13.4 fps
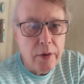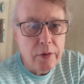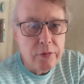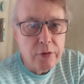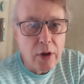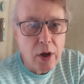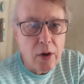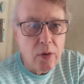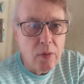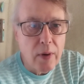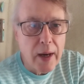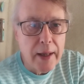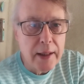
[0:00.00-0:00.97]

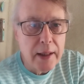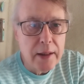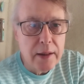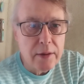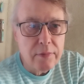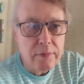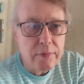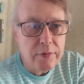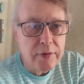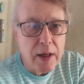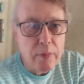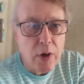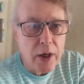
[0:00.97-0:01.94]
So I need to
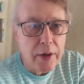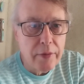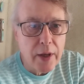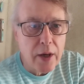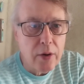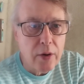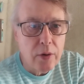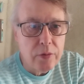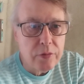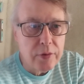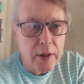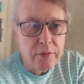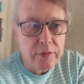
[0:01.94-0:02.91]
see one of
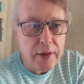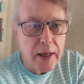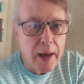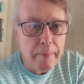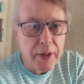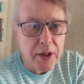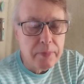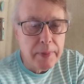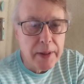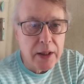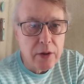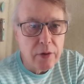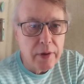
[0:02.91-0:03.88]
those and see how much
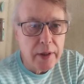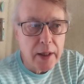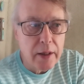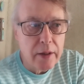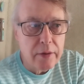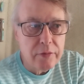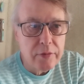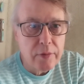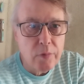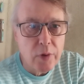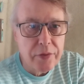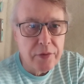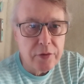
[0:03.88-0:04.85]
bigger it is
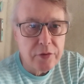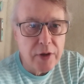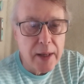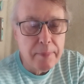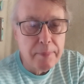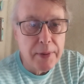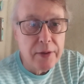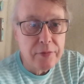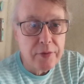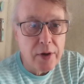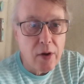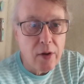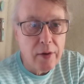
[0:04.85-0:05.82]
and what the shape is
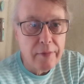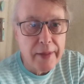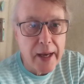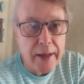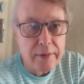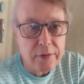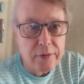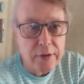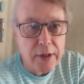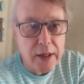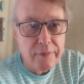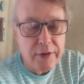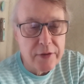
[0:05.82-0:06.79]
and all of that, to
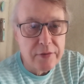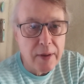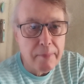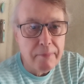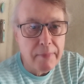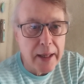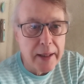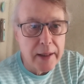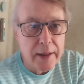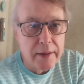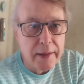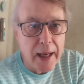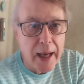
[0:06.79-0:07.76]
see if it's something I
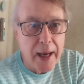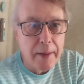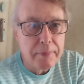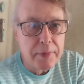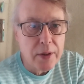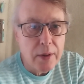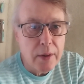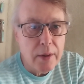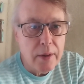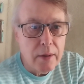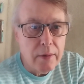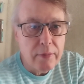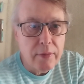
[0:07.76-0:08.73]
can adapt
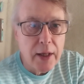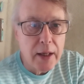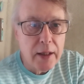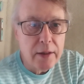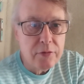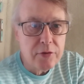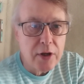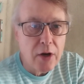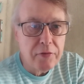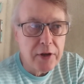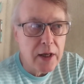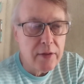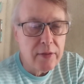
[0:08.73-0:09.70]
the
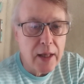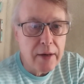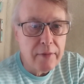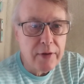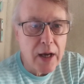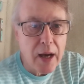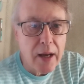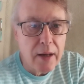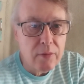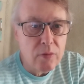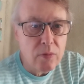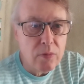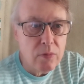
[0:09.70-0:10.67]
shelf kit that I've got
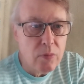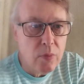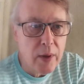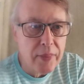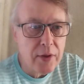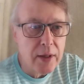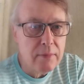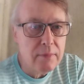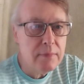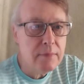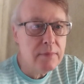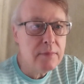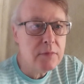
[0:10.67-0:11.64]
with it.
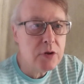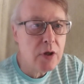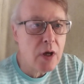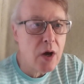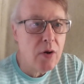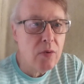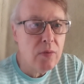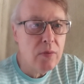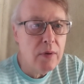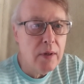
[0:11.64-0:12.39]
So,